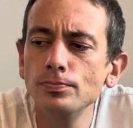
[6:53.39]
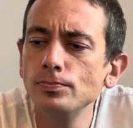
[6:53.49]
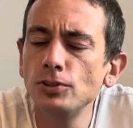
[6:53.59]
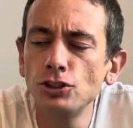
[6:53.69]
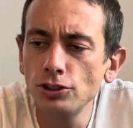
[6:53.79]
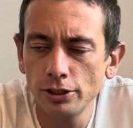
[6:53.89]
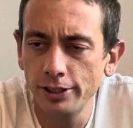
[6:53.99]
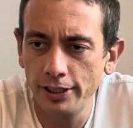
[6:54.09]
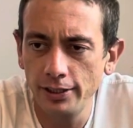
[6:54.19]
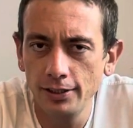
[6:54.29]

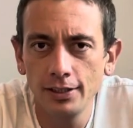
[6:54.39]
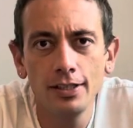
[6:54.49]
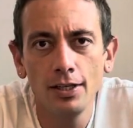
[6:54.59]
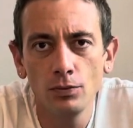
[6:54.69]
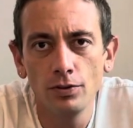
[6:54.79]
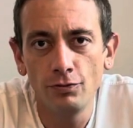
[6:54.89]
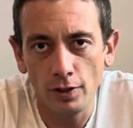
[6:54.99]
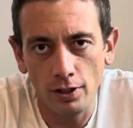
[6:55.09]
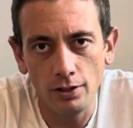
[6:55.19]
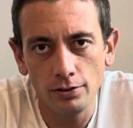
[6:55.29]
sturdy, that they will
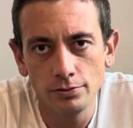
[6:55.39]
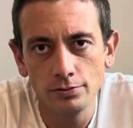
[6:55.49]
fall.